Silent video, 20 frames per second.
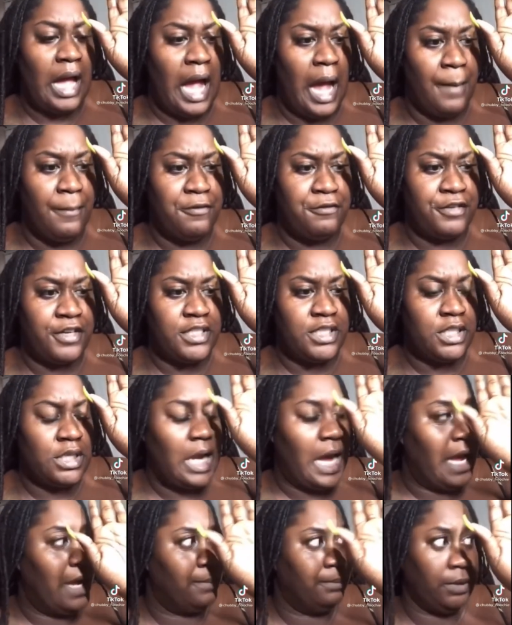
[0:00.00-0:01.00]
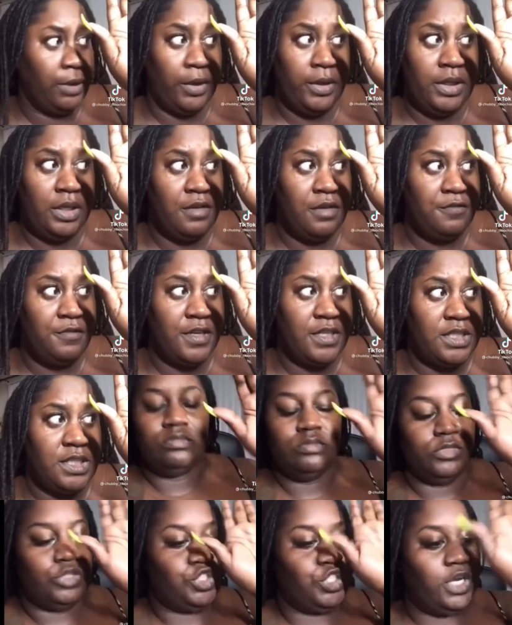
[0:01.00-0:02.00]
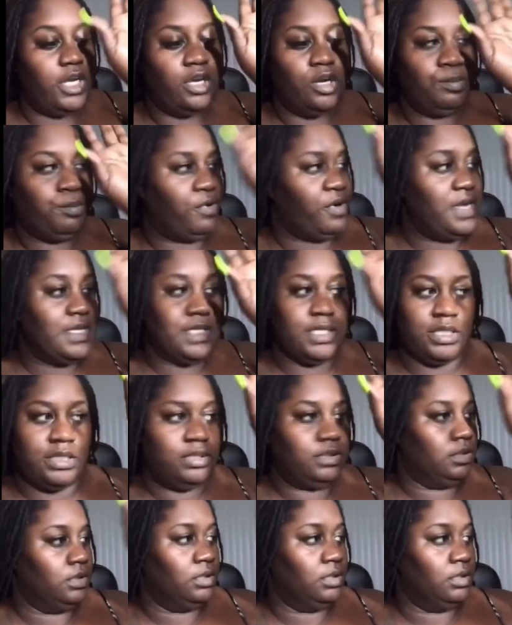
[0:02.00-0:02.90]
I'm offended. I am thoroughly offended. Jail, prison.